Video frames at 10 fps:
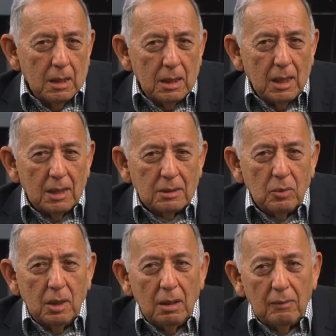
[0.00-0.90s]

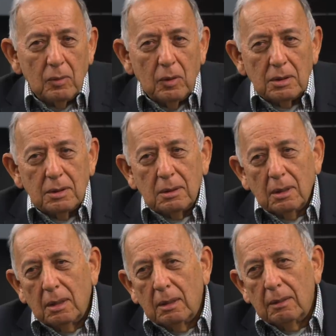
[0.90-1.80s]
Yes, well, of course,
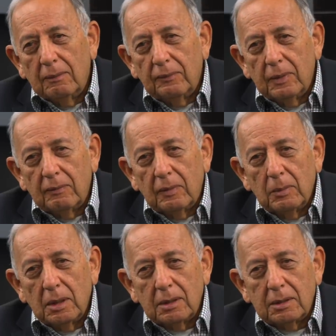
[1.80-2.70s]
if, if, the
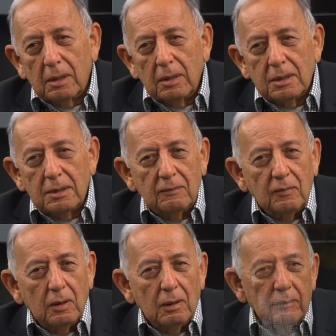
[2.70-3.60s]
military is
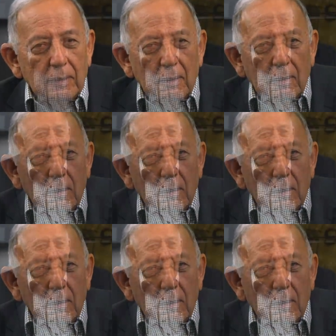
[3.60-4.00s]
involved, they're